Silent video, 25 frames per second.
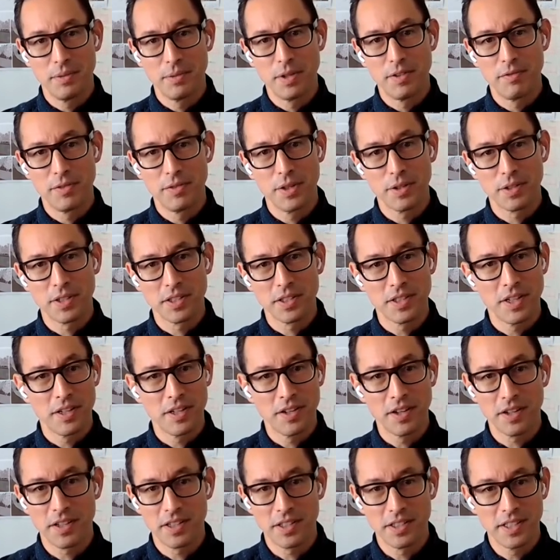We focused on
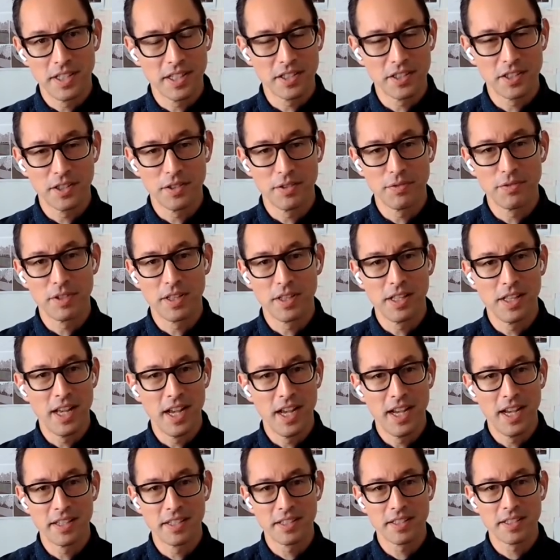architecture for the
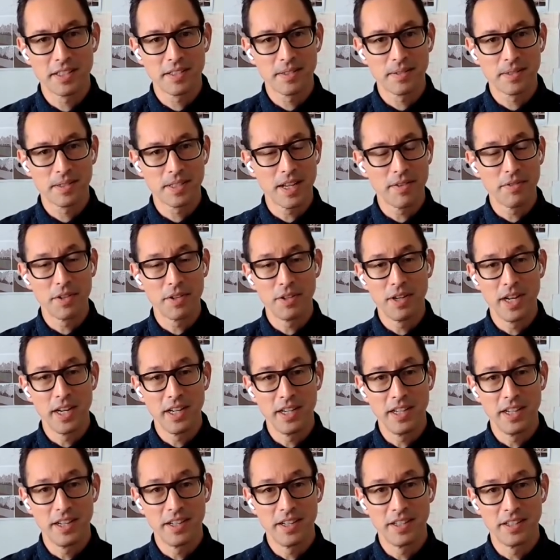last 7 or 8
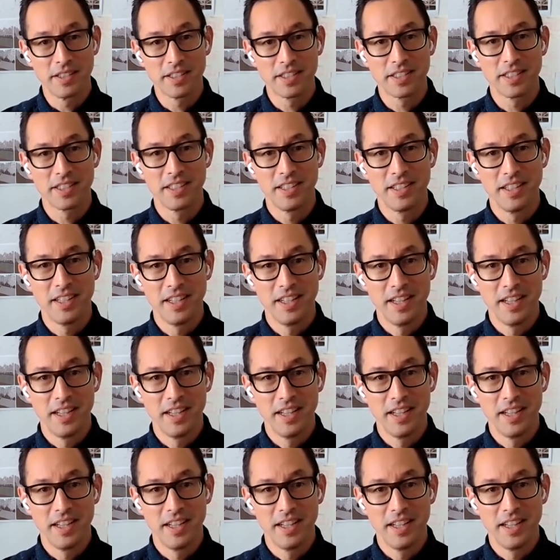years.